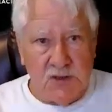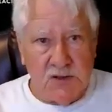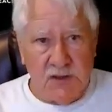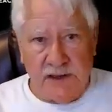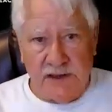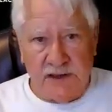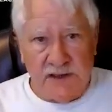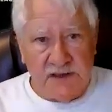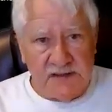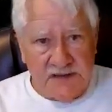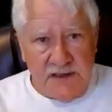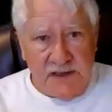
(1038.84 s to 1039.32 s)

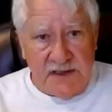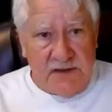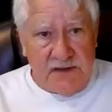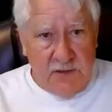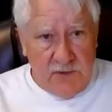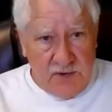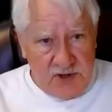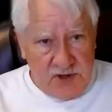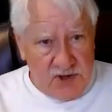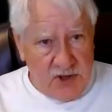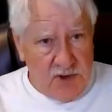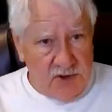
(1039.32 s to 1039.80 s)
like I said,
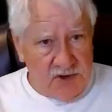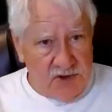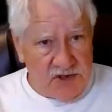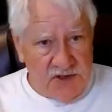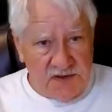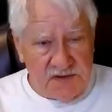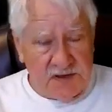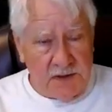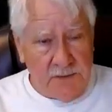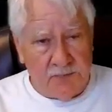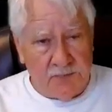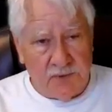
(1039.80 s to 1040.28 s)
there were
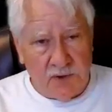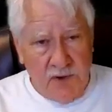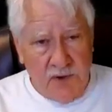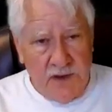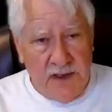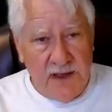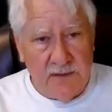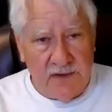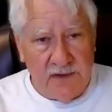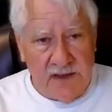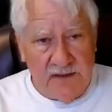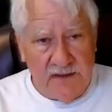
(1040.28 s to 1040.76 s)
churches that
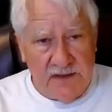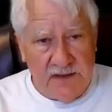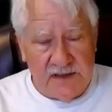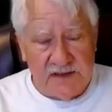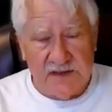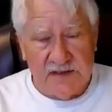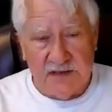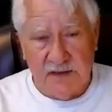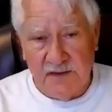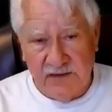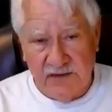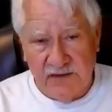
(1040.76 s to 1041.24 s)
prohibited
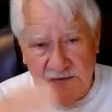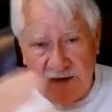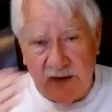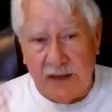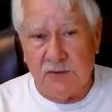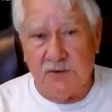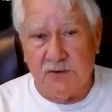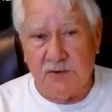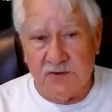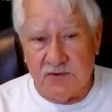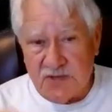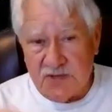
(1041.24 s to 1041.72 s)
this, and the
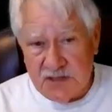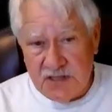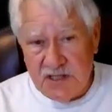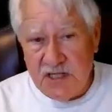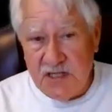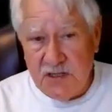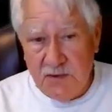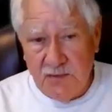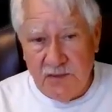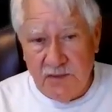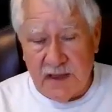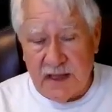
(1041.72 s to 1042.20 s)
founders
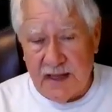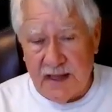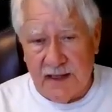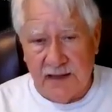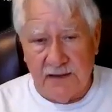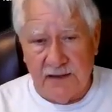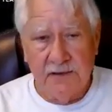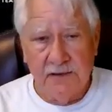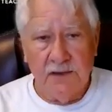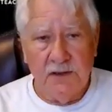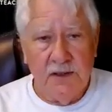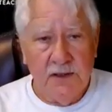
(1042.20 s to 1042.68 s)
knew
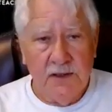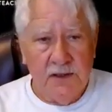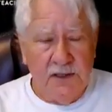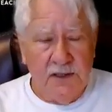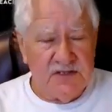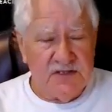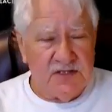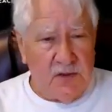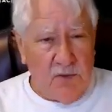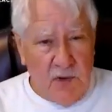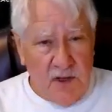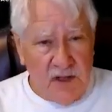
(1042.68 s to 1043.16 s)
that.
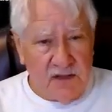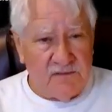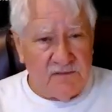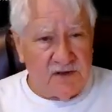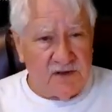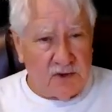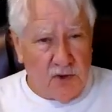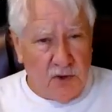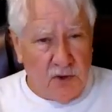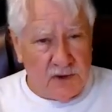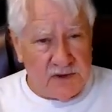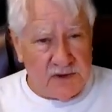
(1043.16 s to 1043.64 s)
So what have
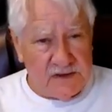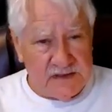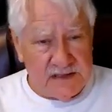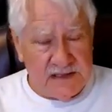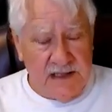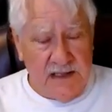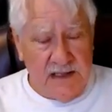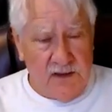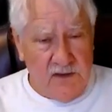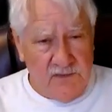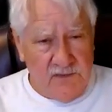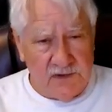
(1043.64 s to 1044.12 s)
the courts
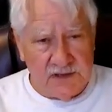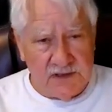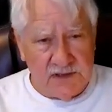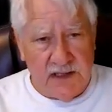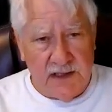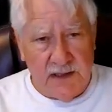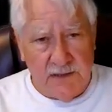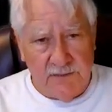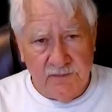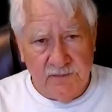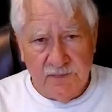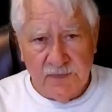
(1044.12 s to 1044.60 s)
said over
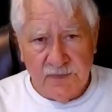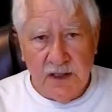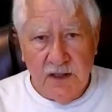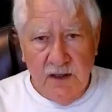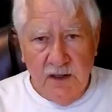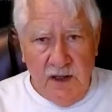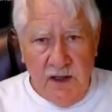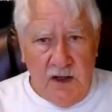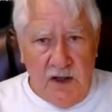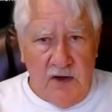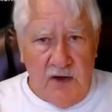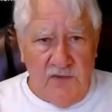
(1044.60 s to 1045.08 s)
time?
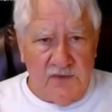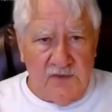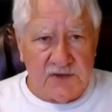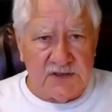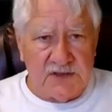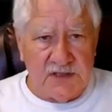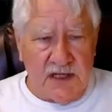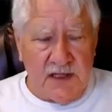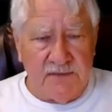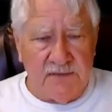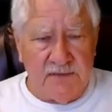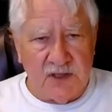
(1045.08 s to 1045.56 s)
Over
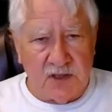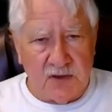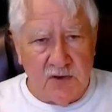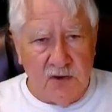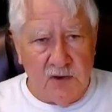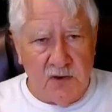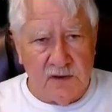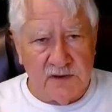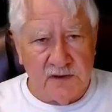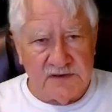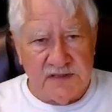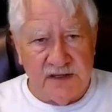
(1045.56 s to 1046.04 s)
time, the
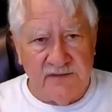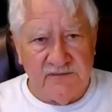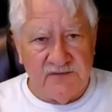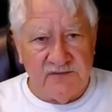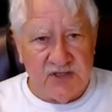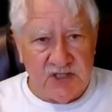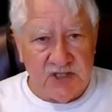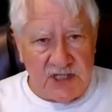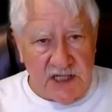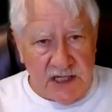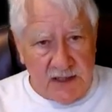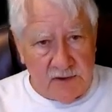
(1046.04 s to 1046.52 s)
courts
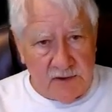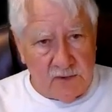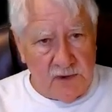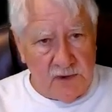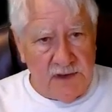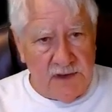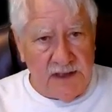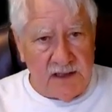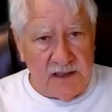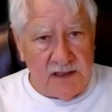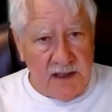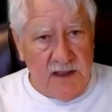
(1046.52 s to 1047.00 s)
have
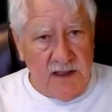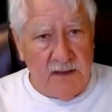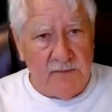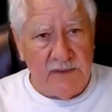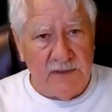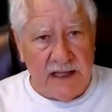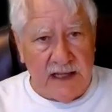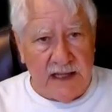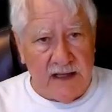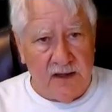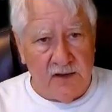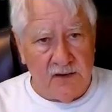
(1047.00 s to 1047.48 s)
generally
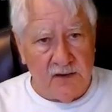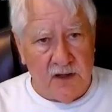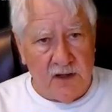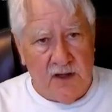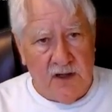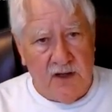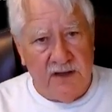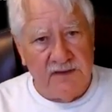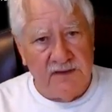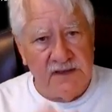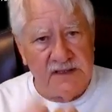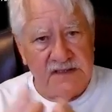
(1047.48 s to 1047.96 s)
come down
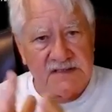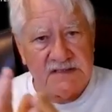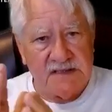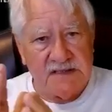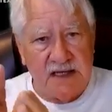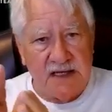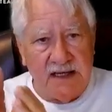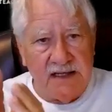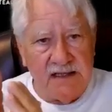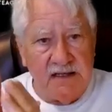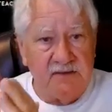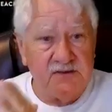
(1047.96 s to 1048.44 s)
on the
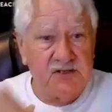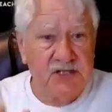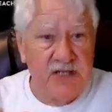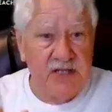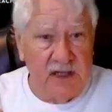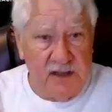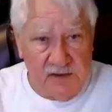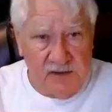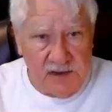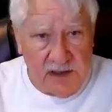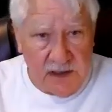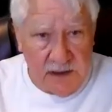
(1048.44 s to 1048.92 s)
side of
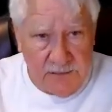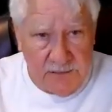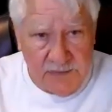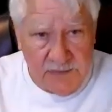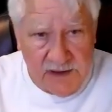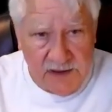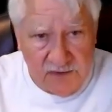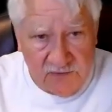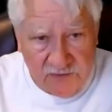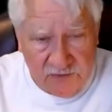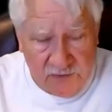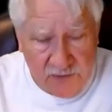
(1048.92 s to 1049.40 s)
shall not
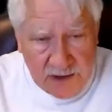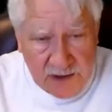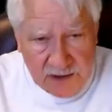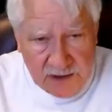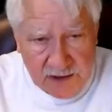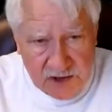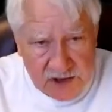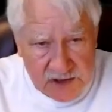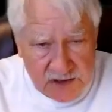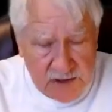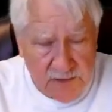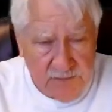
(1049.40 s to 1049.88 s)
be
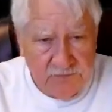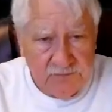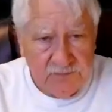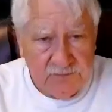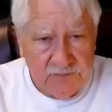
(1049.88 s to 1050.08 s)
infringed.